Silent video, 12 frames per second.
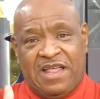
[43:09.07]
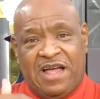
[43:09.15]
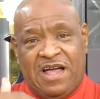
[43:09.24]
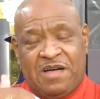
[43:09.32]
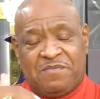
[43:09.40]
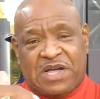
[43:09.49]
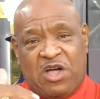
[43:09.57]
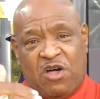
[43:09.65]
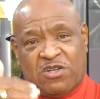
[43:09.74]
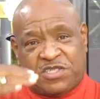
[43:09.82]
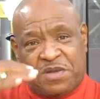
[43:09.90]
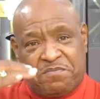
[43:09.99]
Uh,
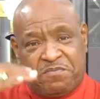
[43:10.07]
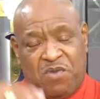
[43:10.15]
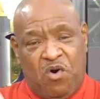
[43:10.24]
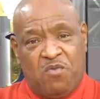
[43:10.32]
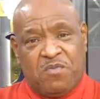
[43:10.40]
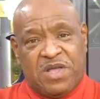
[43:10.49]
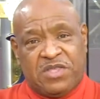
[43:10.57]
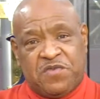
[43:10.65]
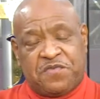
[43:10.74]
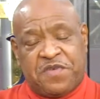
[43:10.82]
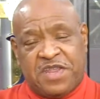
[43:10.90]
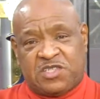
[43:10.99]
because the moment
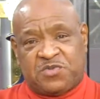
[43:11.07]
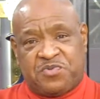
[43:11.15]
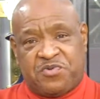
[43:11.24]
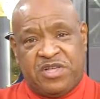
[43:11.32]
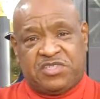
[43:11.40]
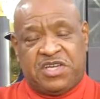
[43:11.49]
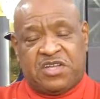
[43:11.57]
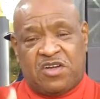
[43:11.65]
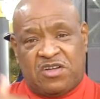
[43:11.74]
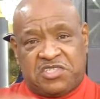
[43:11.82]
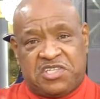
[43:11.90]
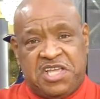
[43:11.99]
you finish preaching
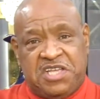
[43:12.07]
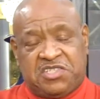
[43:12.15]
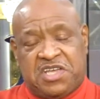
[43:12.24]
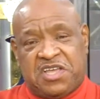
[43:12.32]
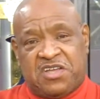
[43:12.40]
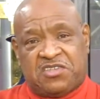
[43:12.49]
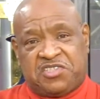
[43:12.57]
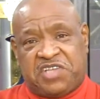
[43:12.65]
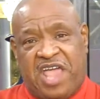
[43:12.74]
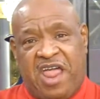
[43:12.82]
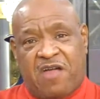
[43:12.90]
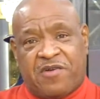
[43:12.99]
or teaching or
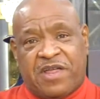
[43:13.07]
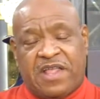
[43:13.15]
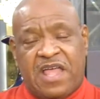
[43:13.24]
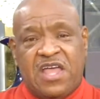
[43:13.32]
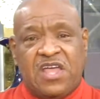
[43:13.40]
sharing,